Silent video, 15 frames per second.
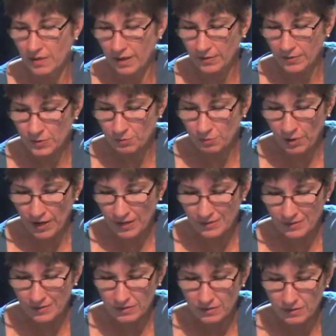
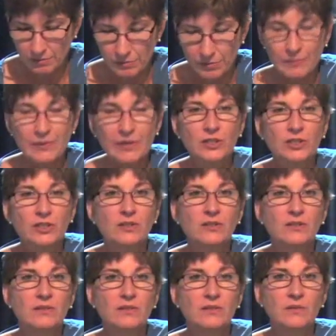express permission
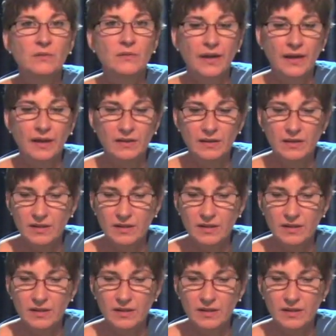to do that.